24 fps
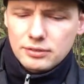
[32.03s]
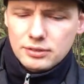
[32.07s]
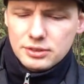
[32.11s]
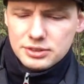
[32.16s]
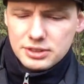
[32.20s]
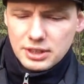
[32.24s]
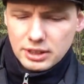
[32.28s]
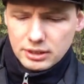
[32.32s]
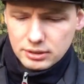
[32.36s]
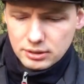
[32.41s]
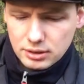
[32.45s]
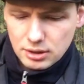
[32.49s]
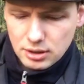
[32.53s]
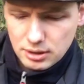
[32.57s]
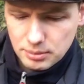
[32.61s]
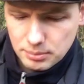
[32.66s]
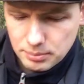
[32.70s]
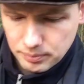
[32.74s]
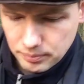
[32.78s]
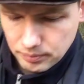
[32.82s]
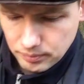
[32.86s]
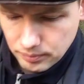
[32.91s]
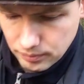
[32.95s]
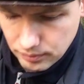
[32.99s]
the second cob.
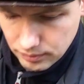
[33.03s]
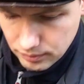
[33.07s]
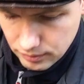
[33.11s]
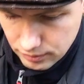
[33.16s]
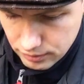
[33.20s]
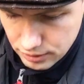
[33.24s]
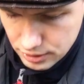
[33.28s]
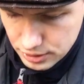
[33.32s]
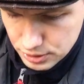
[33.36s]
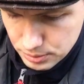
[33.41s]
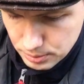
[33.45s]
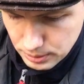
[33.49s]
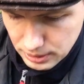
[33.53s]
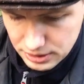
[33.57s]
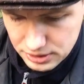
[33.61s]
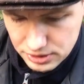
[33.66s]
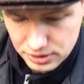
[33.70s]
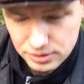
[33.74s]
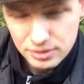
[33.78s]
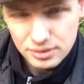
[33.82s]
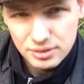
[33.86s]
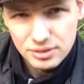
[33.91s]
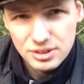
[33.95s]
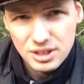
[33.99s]
First one
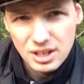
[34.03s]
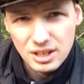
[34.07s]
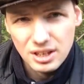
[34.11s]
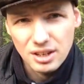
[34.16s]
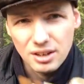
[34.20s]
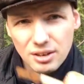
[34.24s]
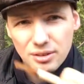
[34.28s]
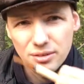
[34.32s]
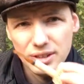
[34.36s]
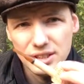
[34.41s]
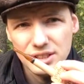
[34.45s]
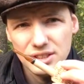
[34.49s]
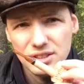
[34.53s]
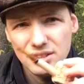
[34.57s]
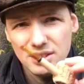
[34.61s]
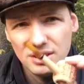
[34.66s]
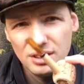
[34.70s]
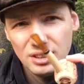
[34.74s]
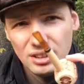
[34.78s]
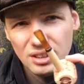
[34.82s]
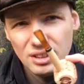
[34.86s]
is taking a rest.